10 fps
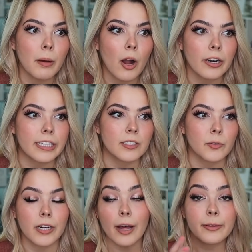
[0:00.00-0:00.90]
parties
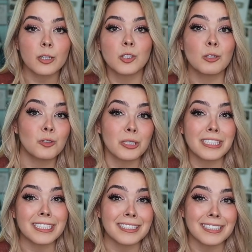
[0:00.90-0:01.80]
or other socially
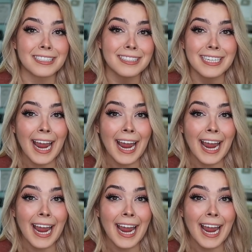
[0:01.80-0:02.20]
distanced